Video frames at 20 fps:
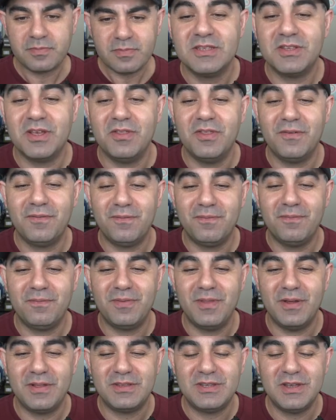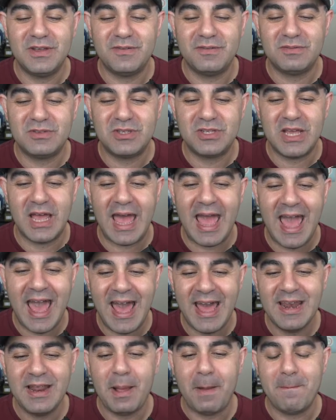So to
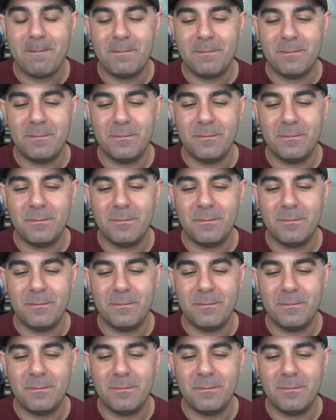add